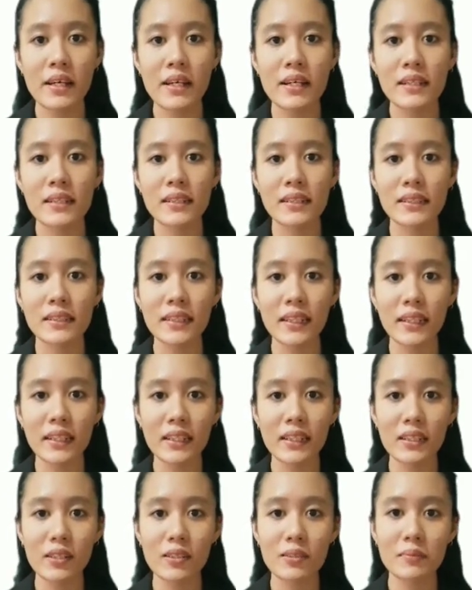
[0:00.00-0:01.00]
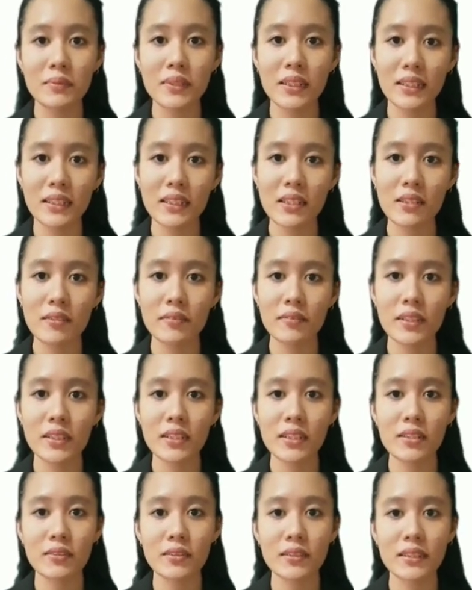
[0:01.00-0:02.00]
The second objective is to
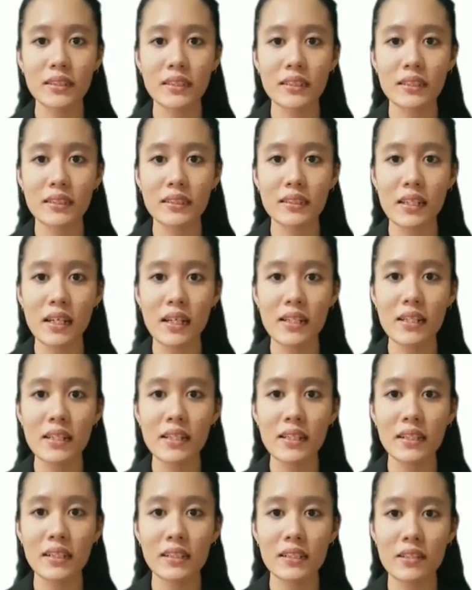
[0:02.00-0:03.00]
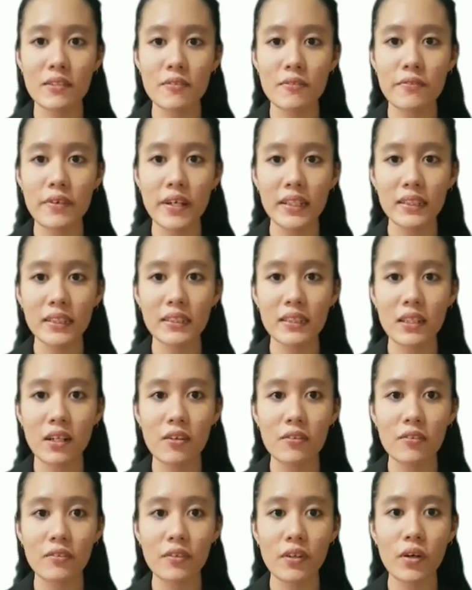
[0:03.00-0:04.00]
study the effects of
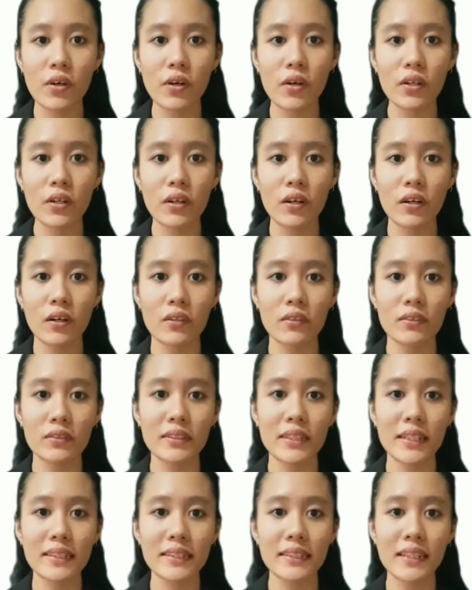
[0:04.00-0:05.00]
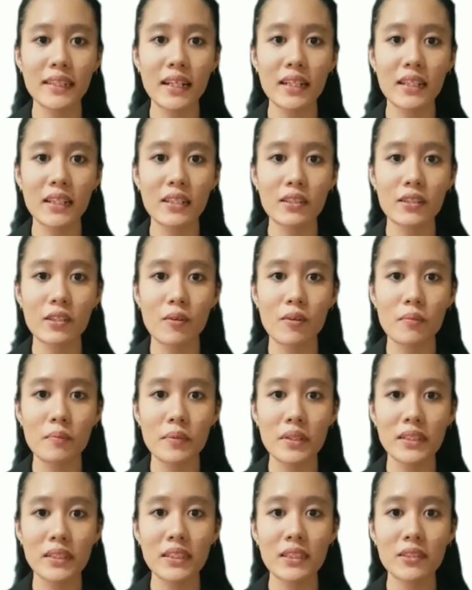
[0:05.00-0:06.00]
hole on tensile and
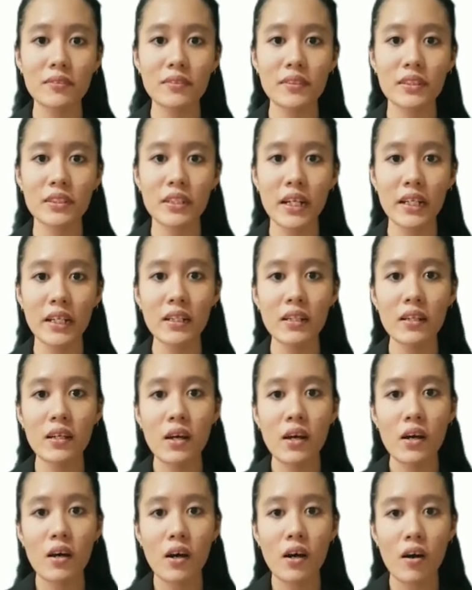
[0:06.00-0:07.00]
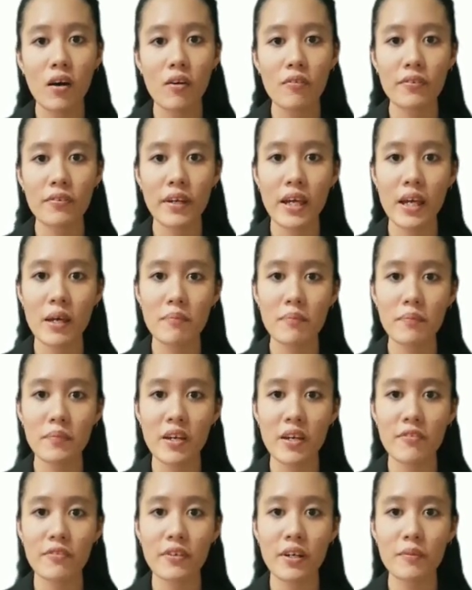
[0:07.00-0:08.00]
compressive strength of hemp
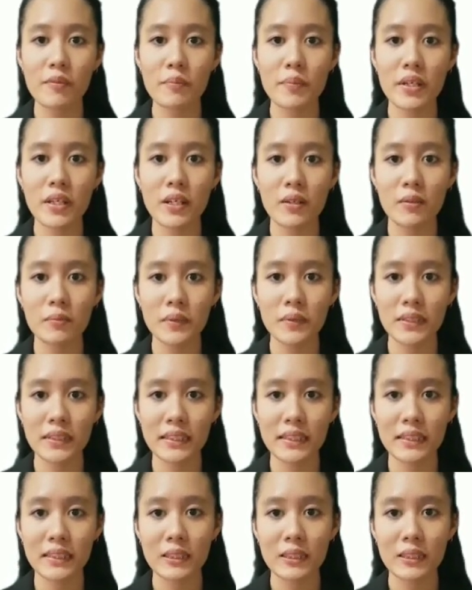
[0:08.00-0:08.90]
FRP composites.